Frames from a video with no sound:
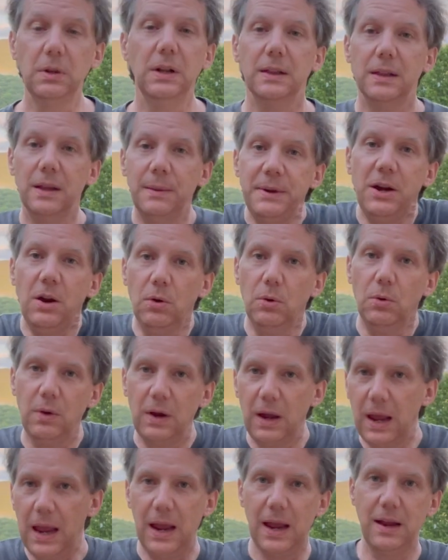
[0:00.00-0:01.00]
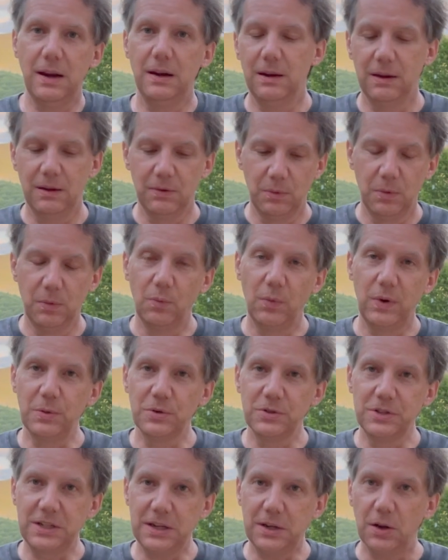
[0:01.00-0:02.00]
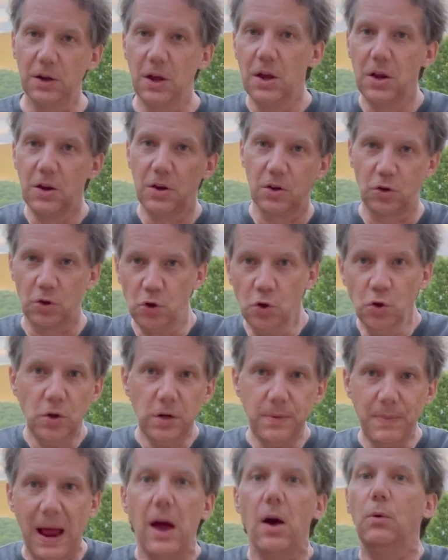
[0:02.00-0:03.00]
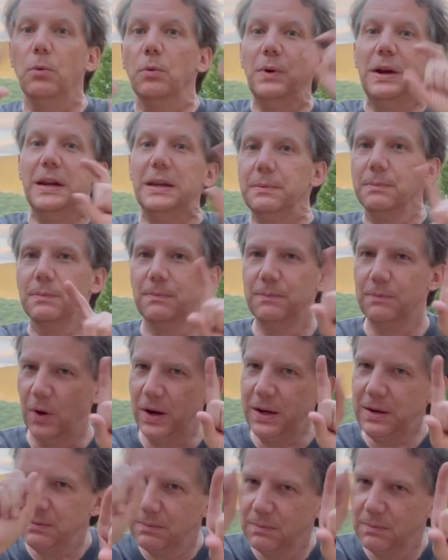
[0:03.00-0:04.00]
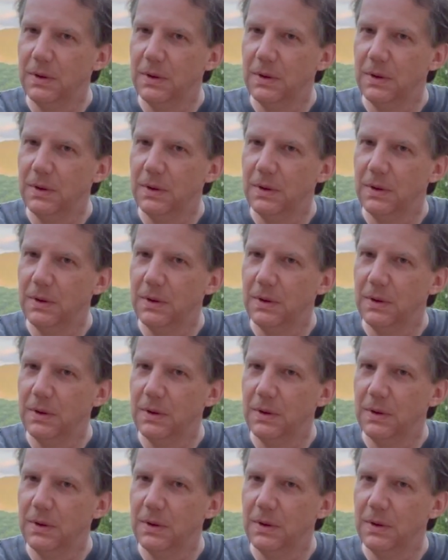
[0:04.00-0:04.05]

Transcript: Let me know and we will see you. Goodbye. Oh, wait.